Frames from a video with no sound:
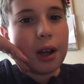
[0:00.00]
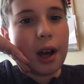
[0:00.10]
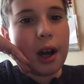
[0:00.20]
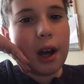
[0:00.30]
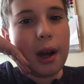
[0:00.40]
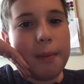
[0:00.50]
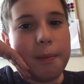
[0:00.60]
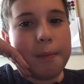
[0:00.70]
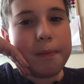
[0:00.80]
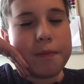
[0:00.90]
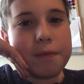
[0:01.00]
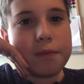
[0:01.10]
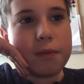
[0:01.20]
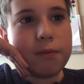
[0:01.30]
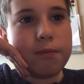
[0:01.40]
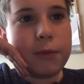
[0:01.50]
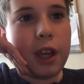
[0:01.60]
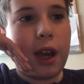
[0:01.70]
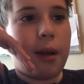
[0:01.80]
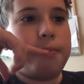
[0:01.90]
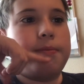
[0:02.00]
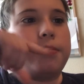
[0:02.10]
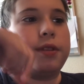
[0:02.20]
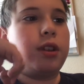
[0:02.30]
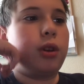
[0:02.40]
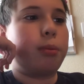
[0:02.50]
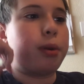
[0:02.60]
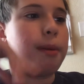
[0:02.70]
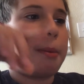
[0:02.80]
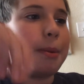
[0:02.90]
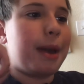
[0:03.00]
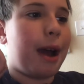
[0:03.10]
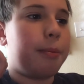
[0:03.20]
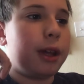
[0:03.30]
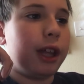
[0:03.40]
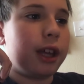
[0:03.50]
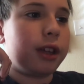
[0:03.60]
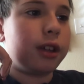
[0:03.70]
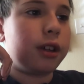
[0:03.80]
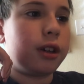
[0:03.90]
yeah, so it'll probably be out by, like,